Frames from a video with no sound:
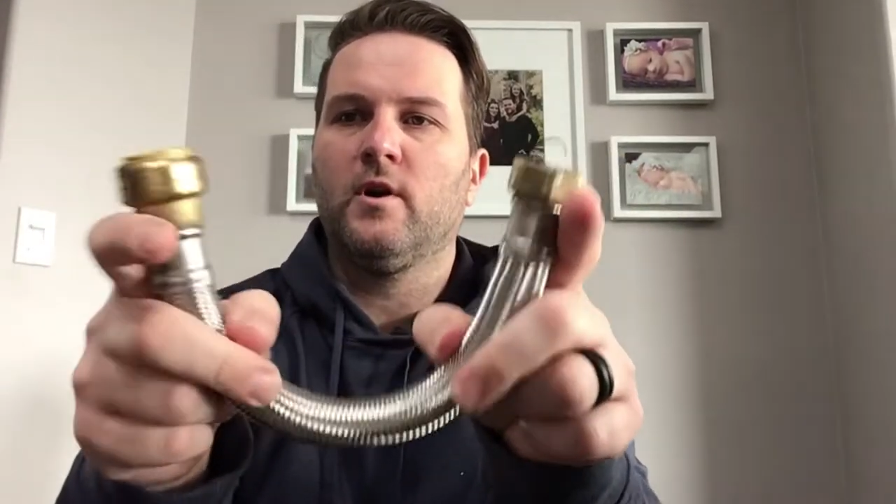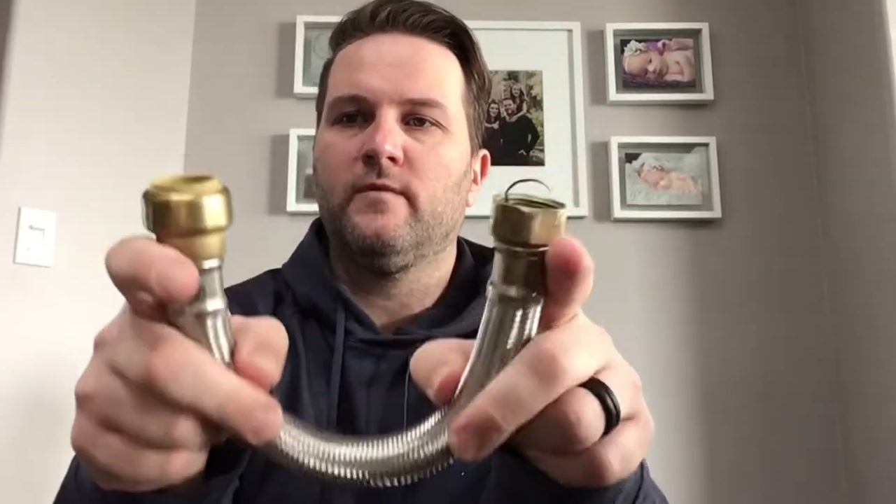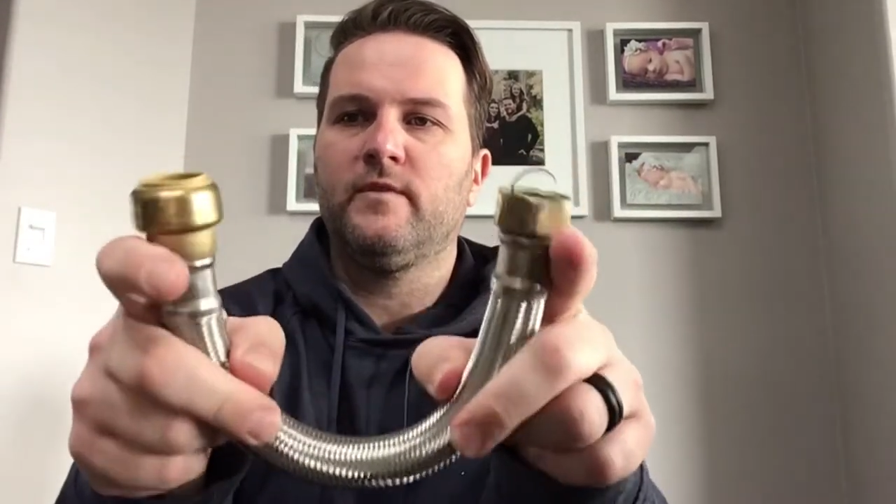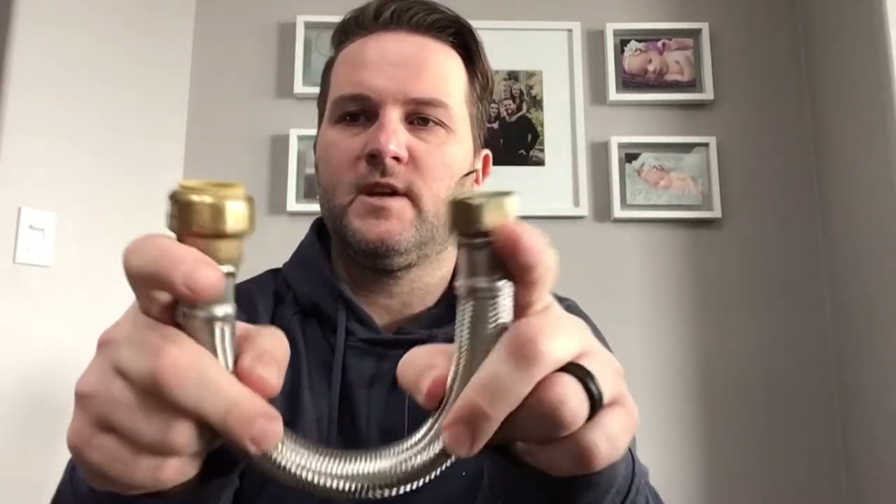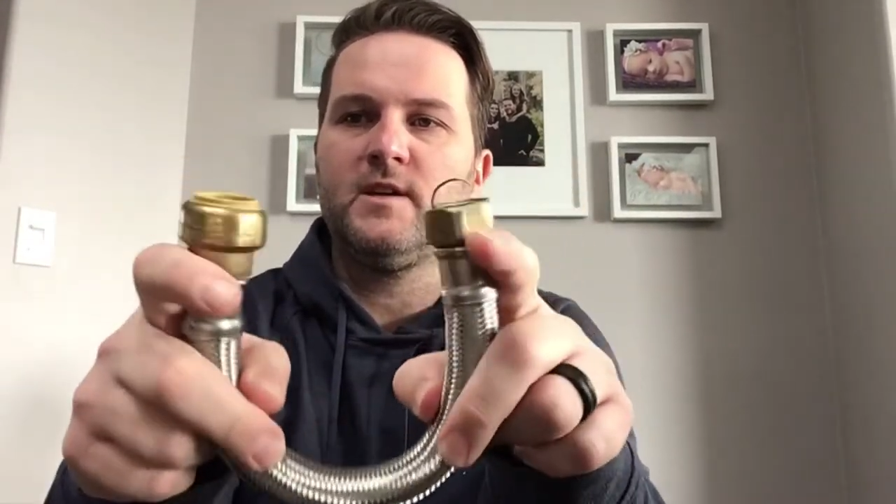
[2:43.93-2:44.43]

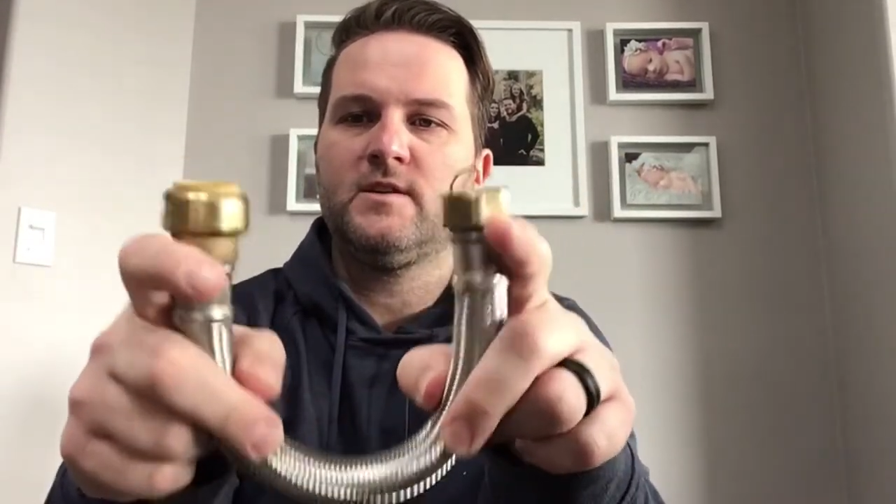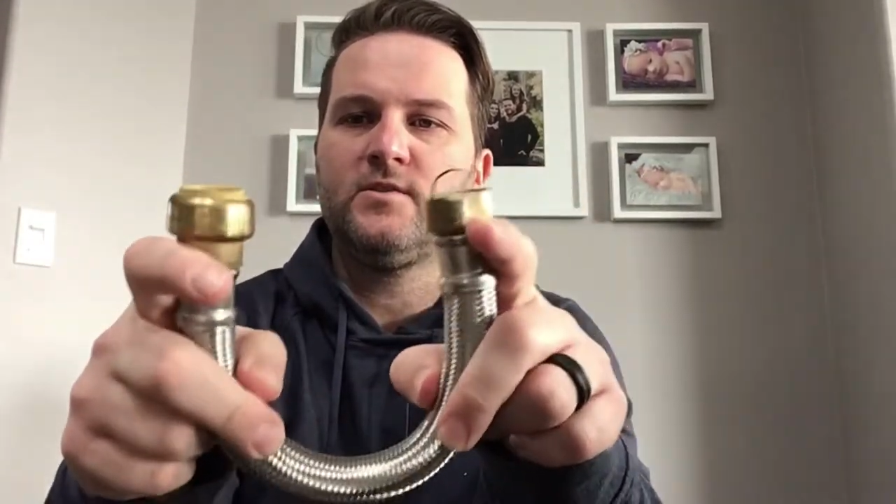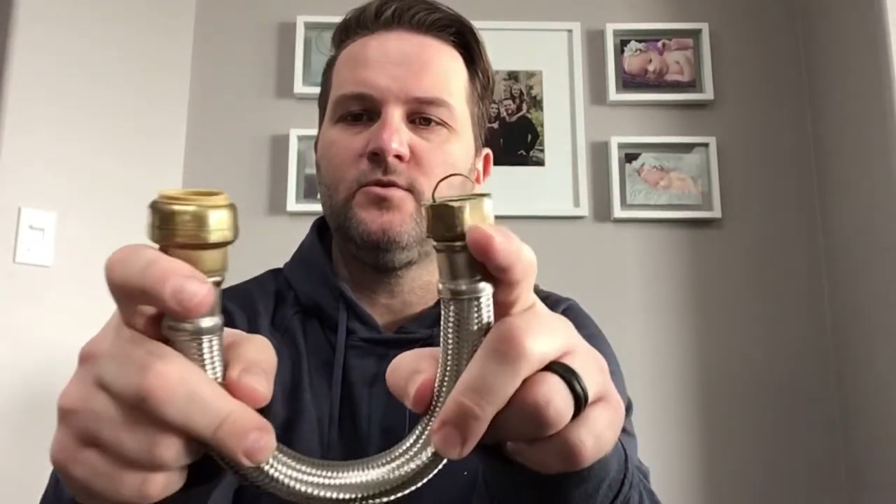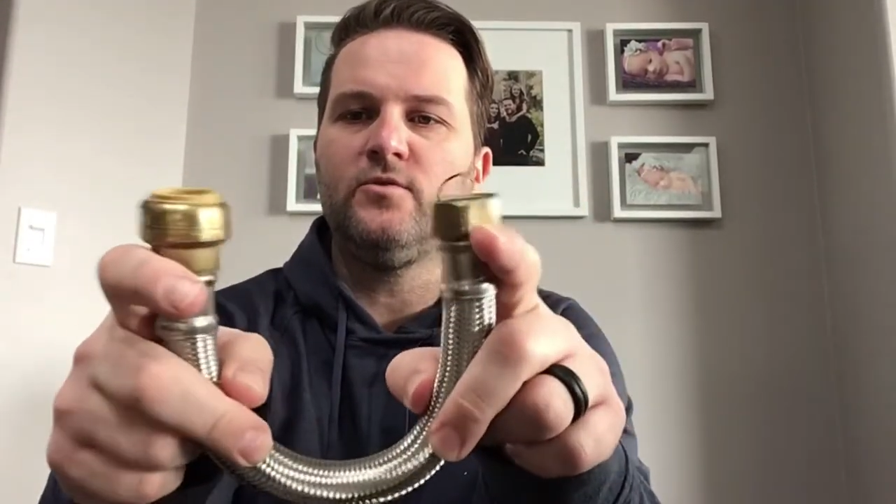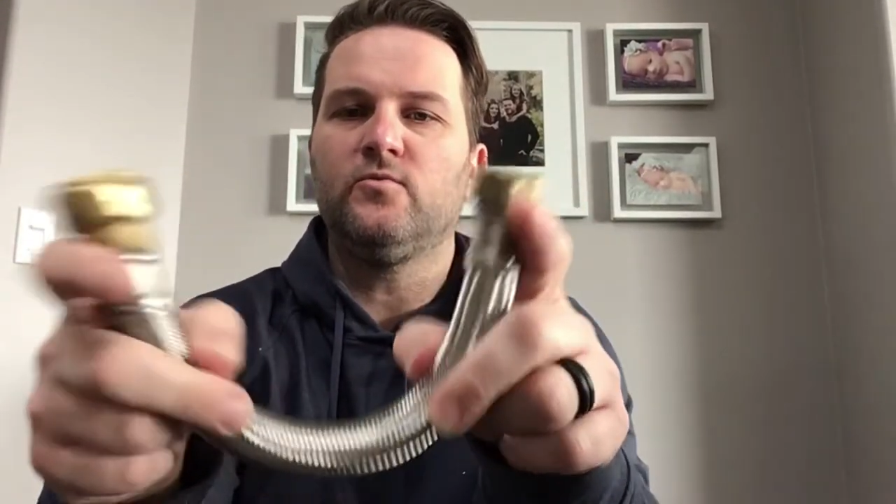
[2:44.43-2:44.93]
of these,
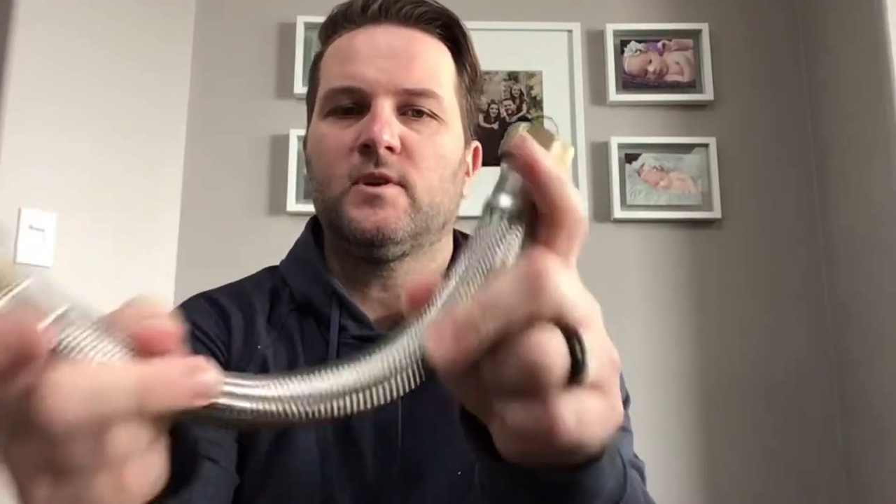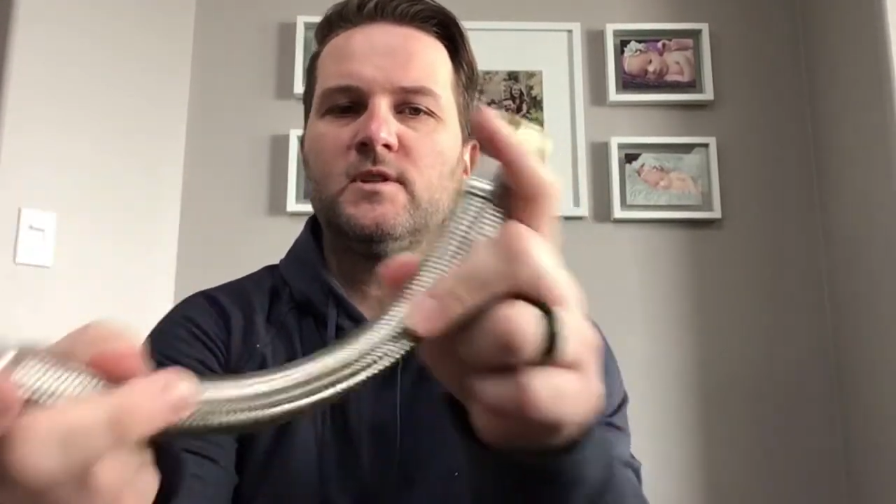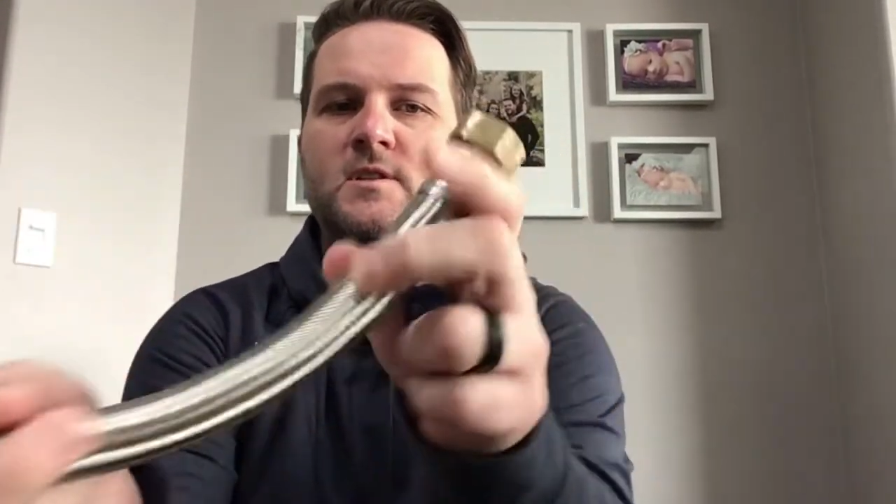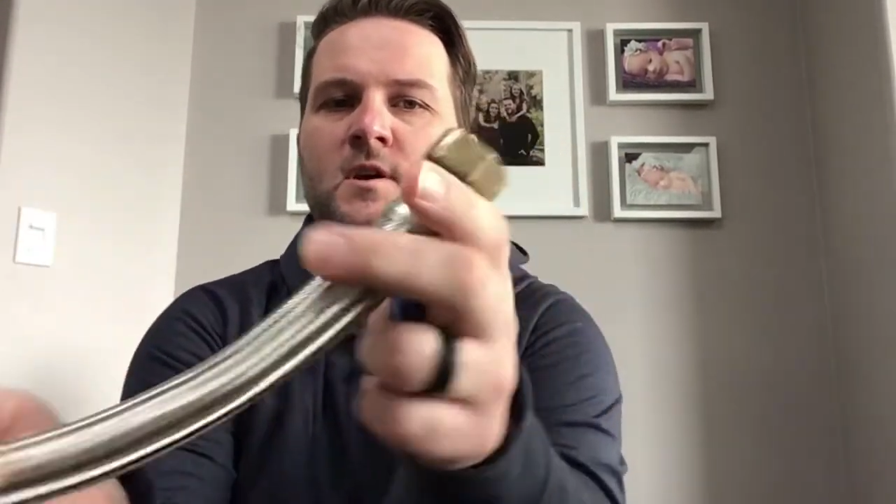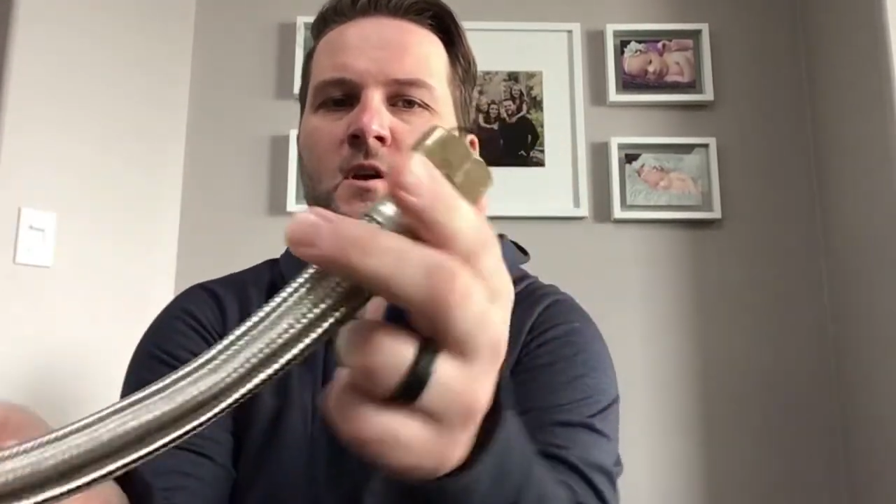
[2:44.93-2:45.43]
two new
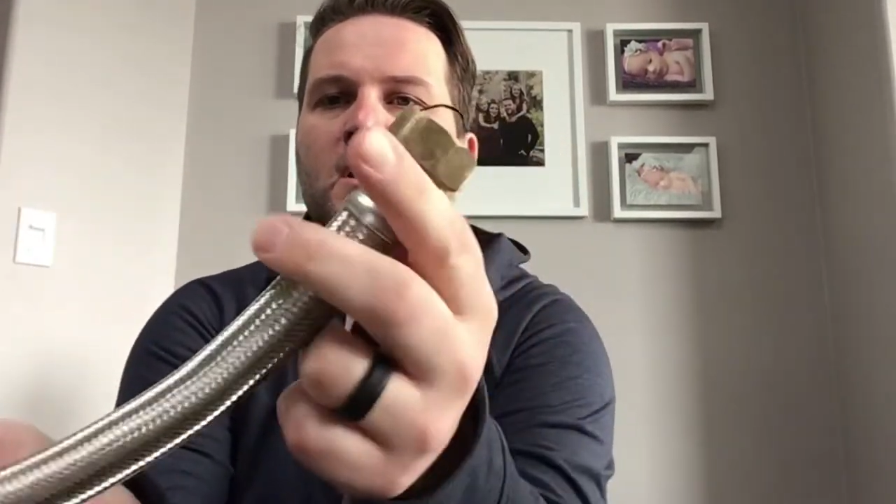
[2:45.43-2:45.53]
ones.